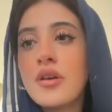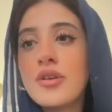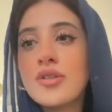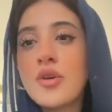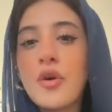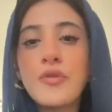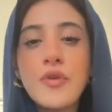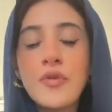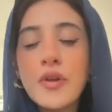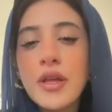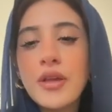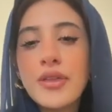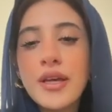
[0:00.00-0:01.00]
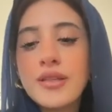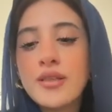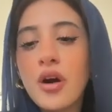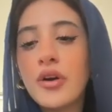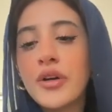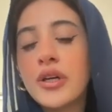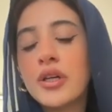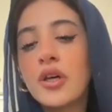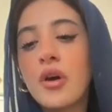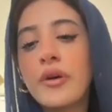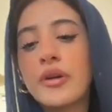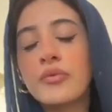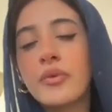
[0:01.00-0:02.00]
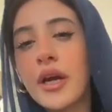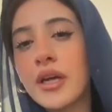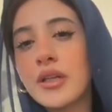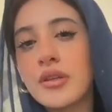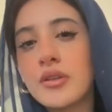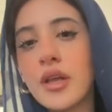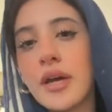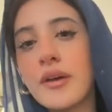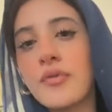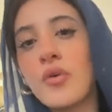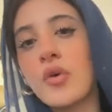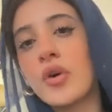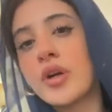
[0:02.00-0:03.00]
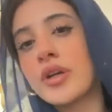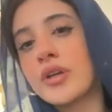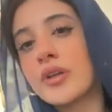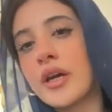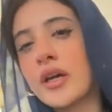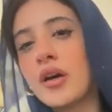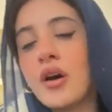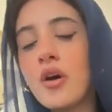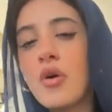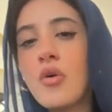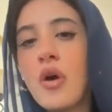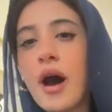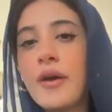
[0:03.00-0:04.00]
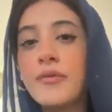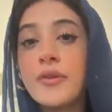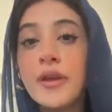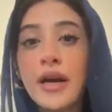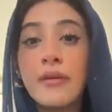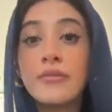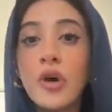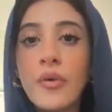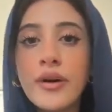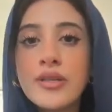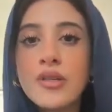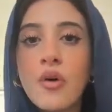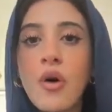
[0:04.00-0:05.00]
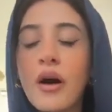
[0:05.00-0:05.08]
So if you feel like things aren't going right in your life, or you're like, oh, I feel like I'm going so off